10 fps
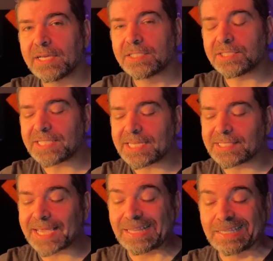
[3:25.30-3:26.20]
just as
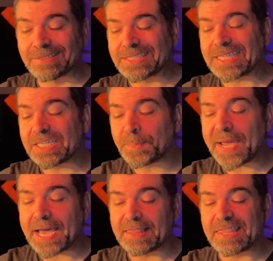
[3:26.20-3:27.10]
like a little sketch
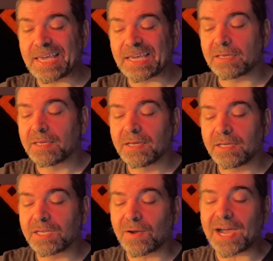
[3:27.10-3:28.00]
pad thing,
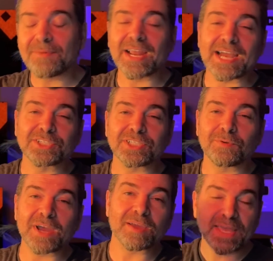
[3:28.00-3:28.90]
I would actually
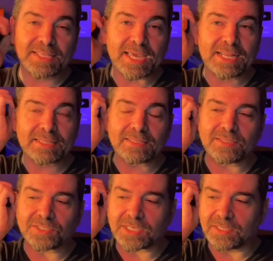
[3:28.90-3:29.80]
recommend getting,
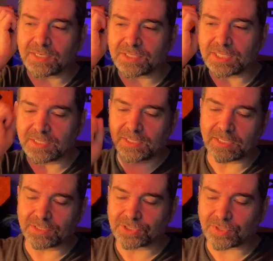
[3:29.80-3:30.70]
there's
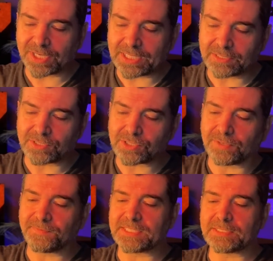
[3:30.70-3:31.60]
a screen
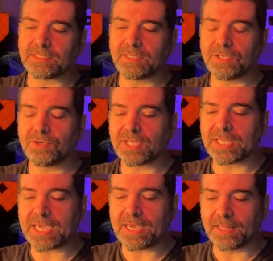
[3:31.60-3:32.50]
surface that you can
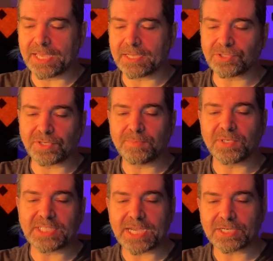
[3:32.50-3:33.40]
get, like a screen
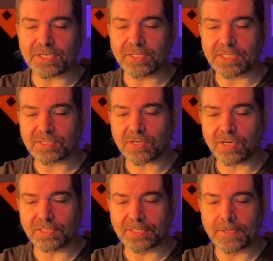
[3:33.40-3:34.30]
protector that's
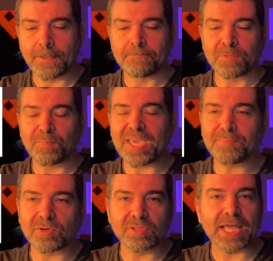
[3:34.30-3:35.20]
called
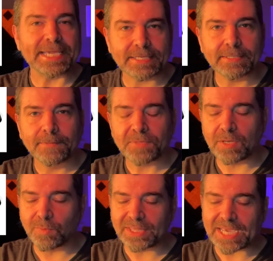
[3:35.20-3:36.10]
Paper-like.
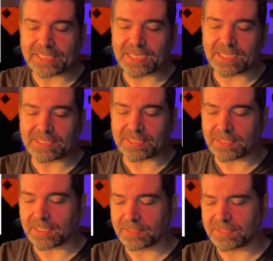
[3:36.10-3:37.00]
And what that does is
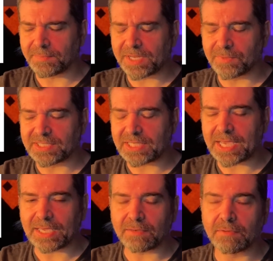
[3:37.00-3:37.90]
somebody was
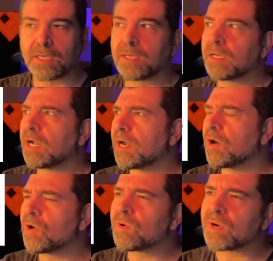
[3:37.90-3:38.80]
saying,
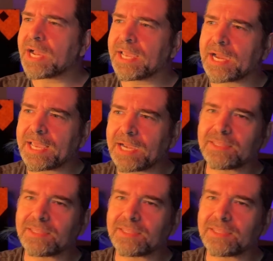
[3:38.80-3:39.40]
I